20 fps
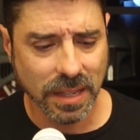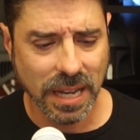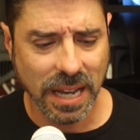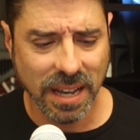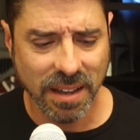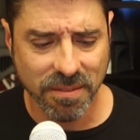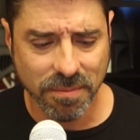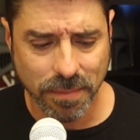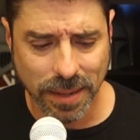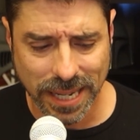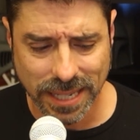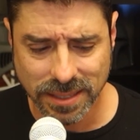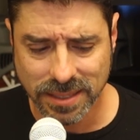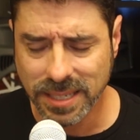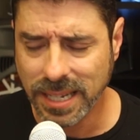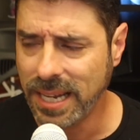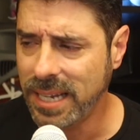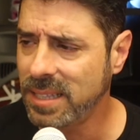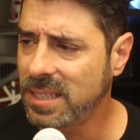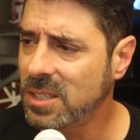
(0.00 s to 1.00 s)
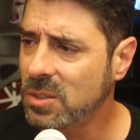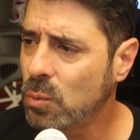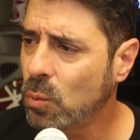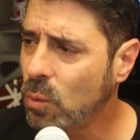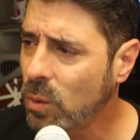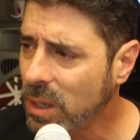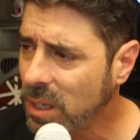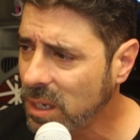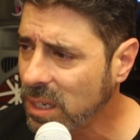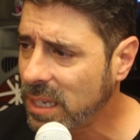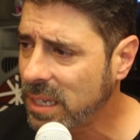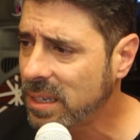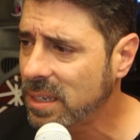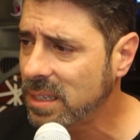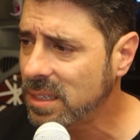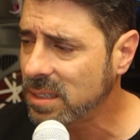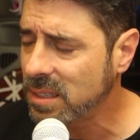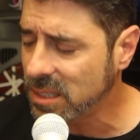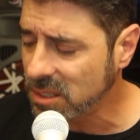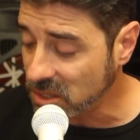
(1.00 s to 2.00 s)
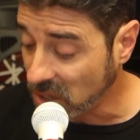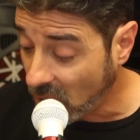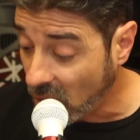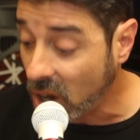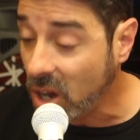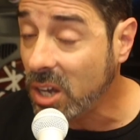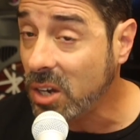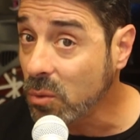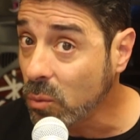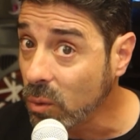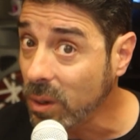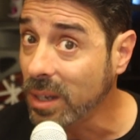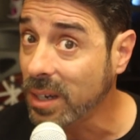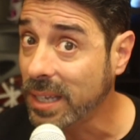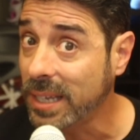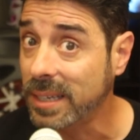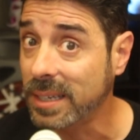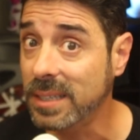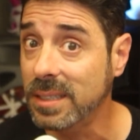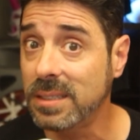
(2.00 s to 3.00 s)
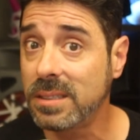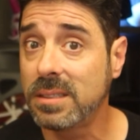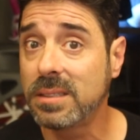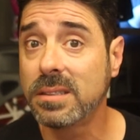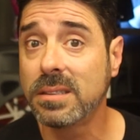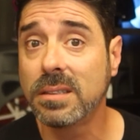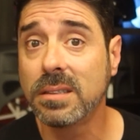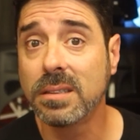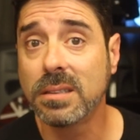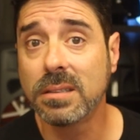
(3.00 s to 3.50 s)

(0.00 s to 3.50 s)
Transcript: have maintained, this willingness, this unwillingness